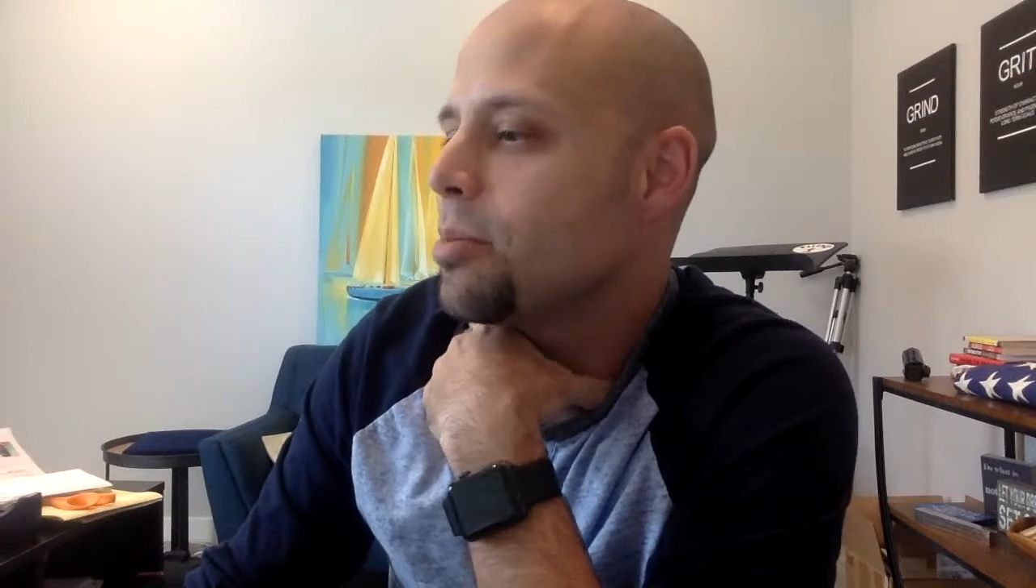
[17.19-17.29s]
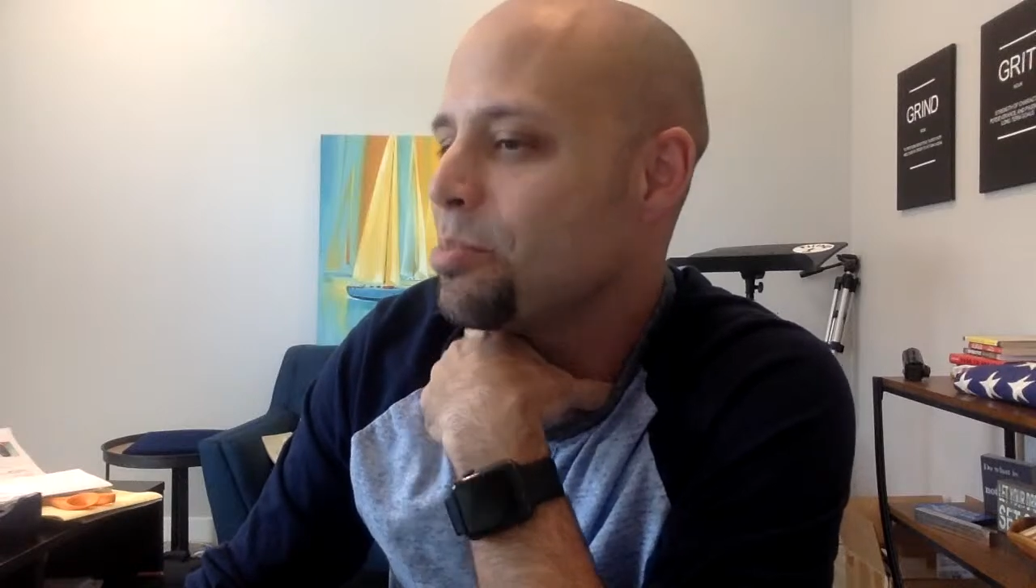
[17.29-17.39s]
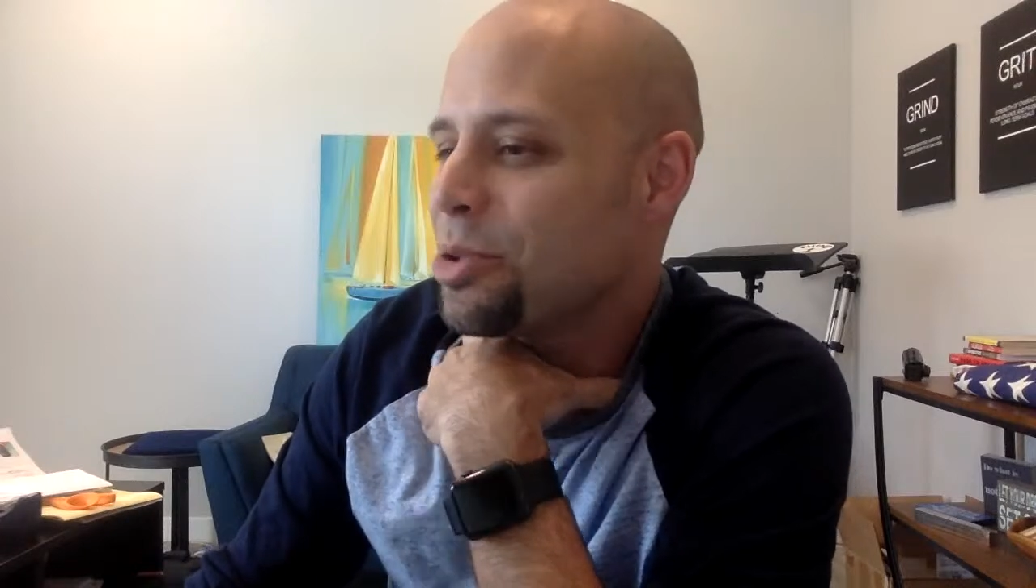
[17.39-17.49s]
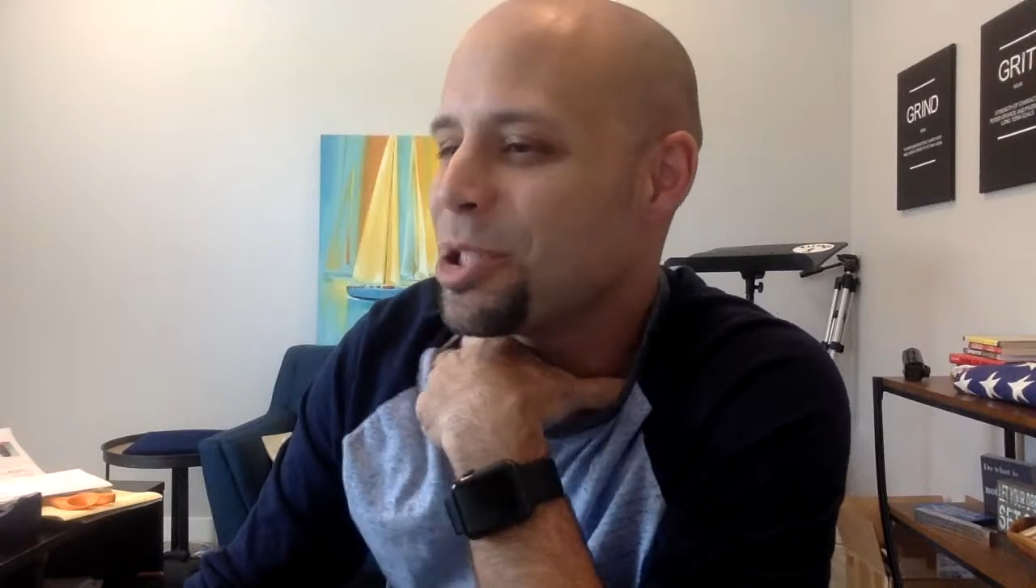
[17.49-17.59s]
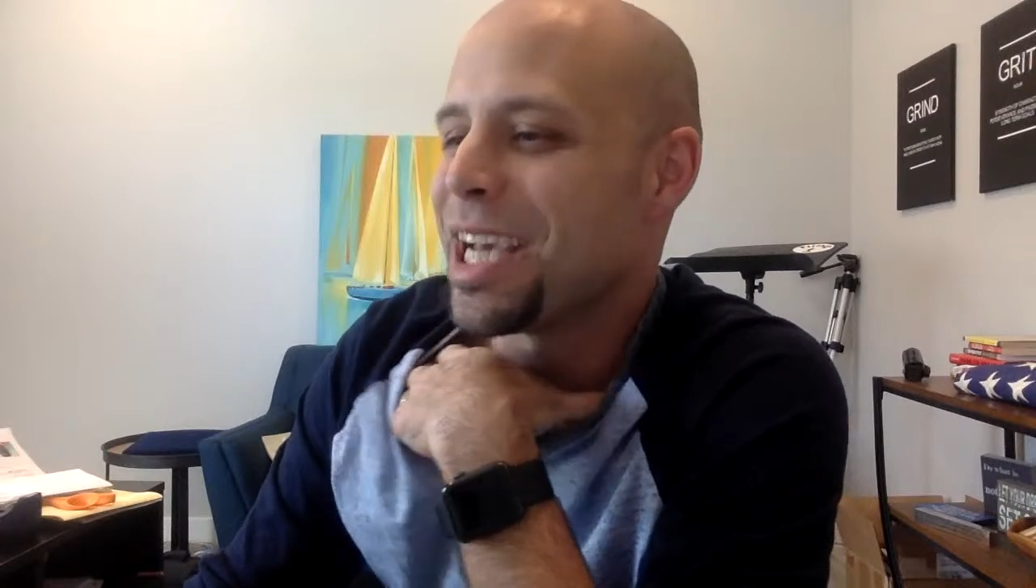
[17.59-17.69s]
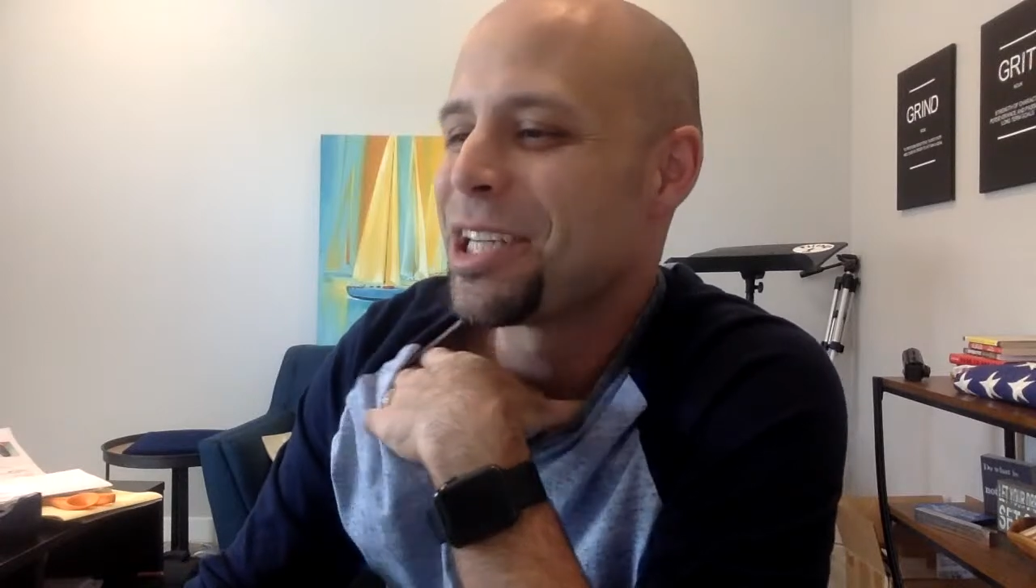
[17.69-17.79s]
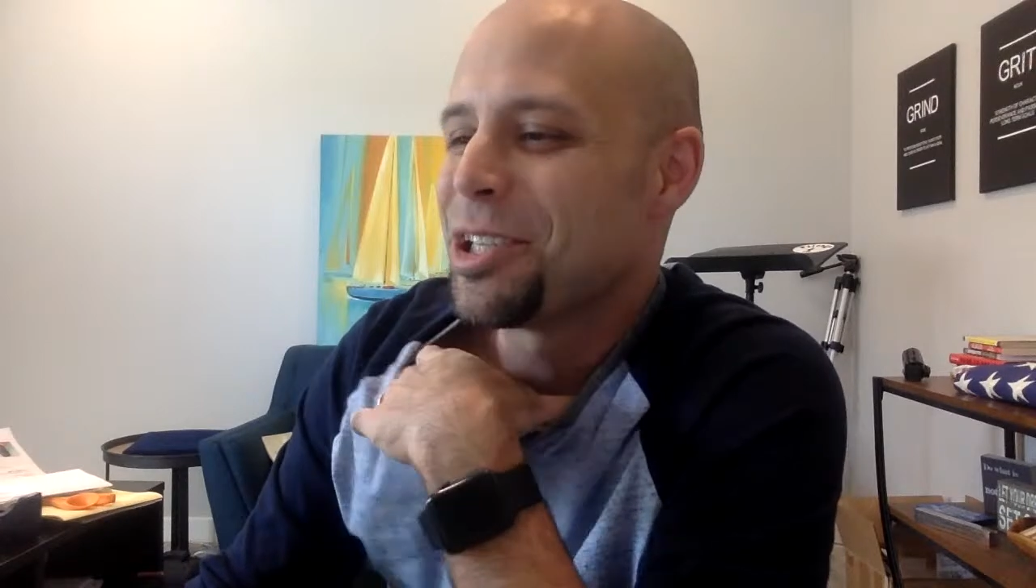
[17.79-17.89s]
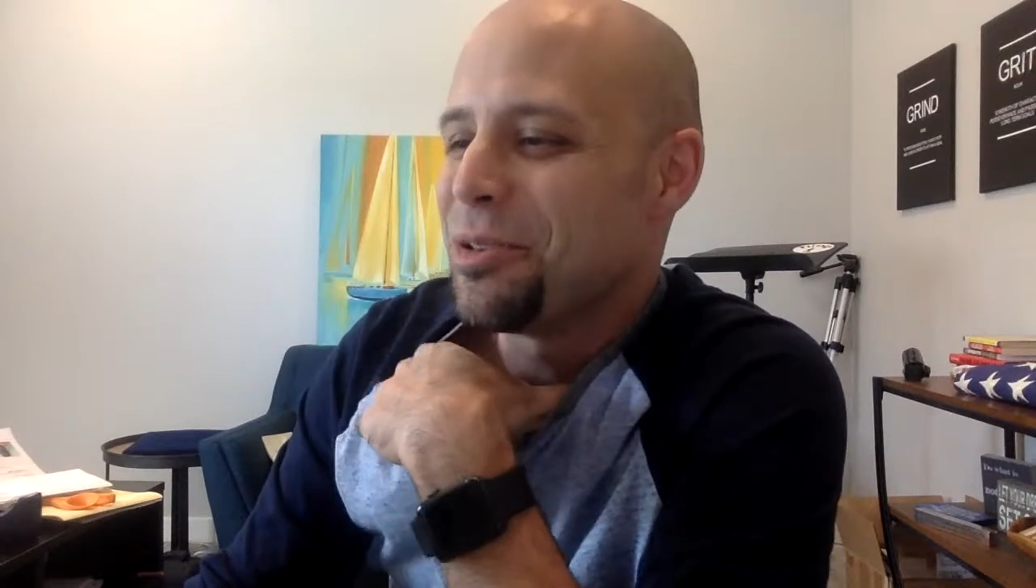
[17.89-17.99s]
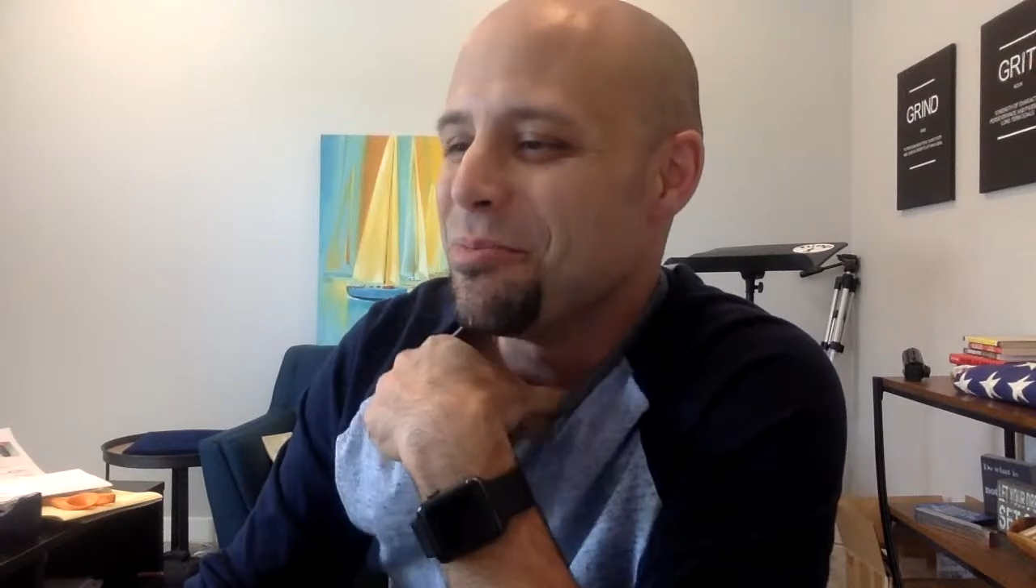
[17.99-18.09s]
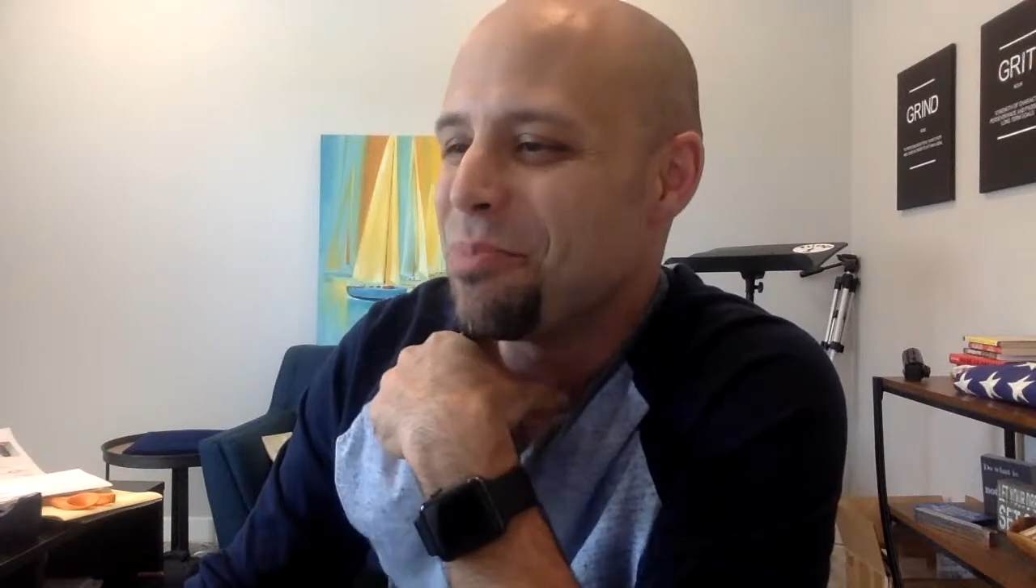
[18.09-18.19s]

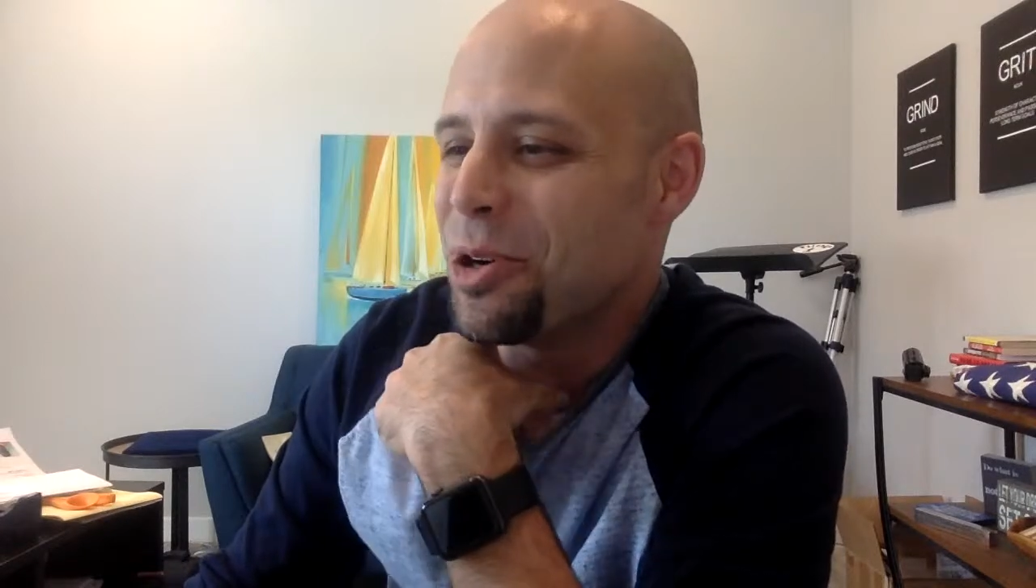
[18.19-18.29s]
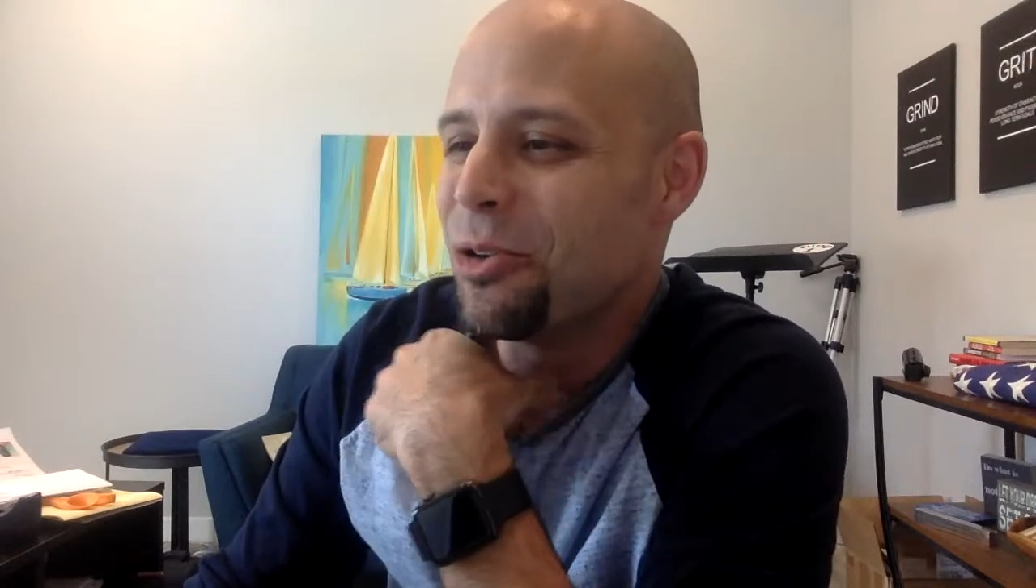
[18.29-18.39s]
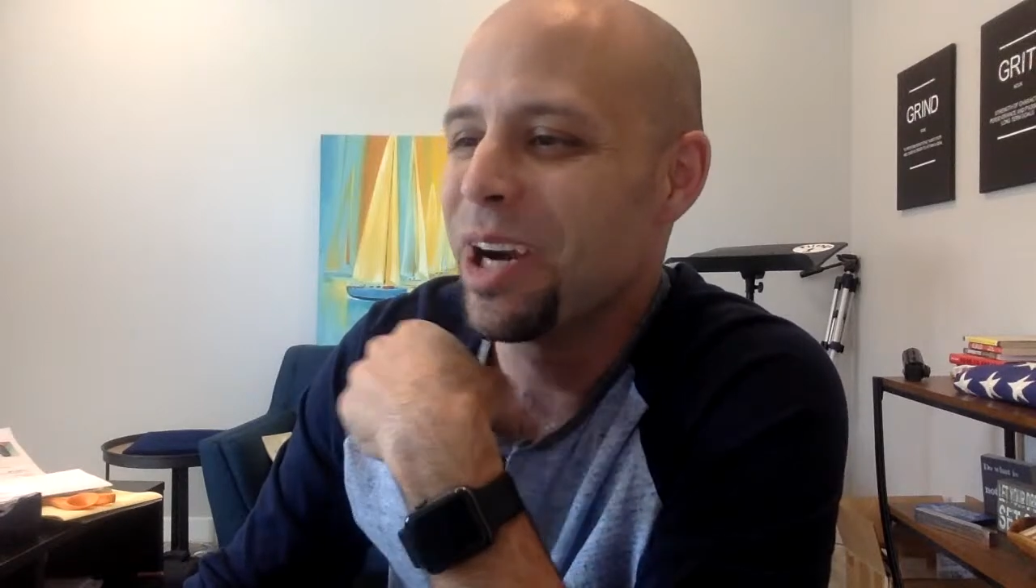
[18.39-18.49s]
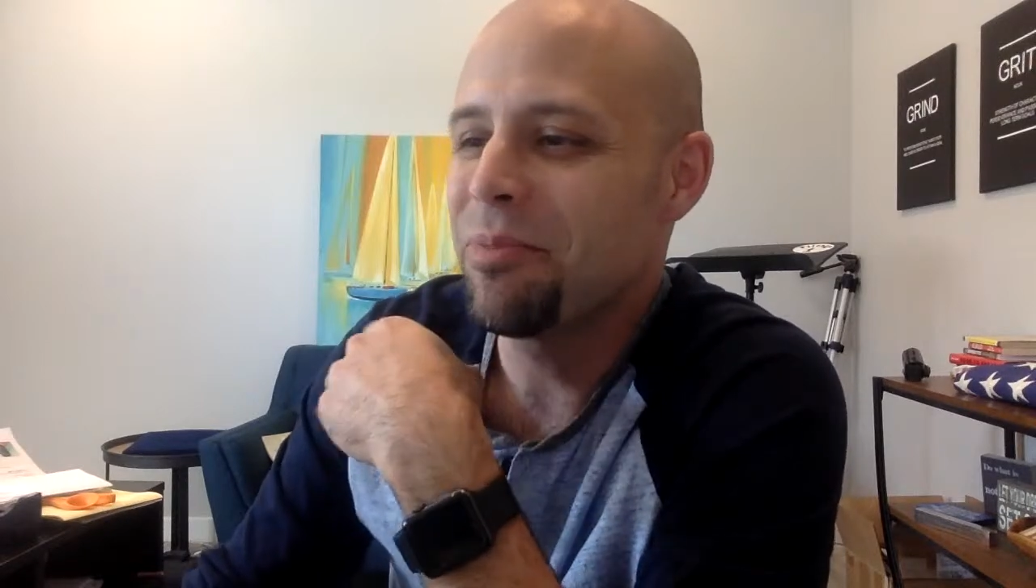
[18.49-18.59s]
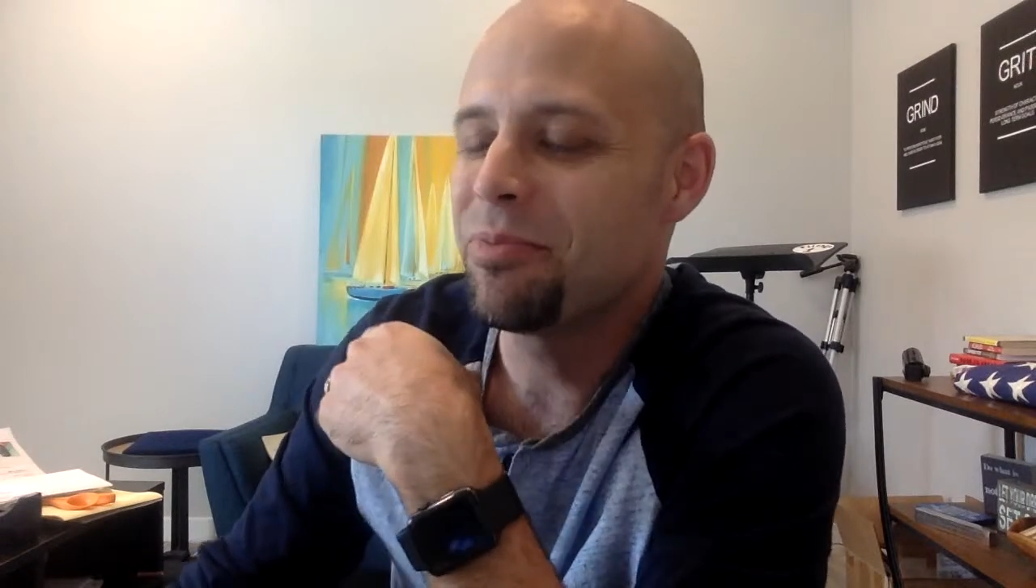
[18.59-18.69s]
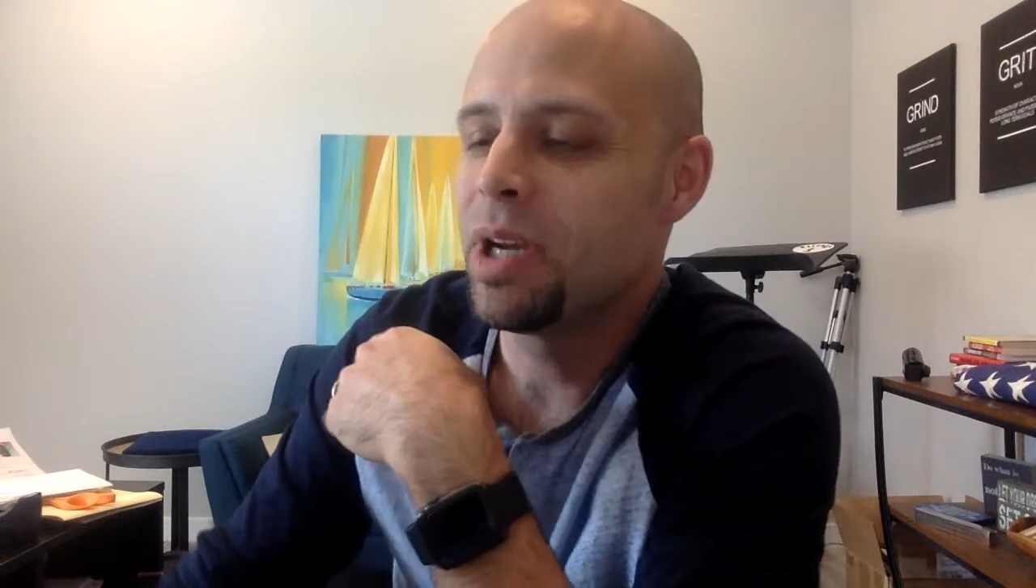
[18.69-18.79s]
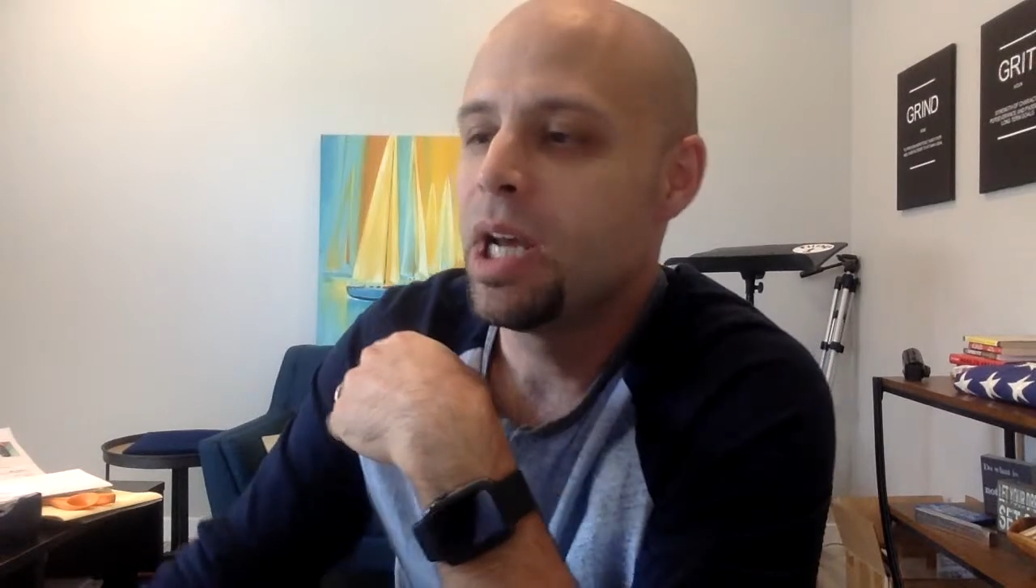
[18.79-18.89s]
protection program.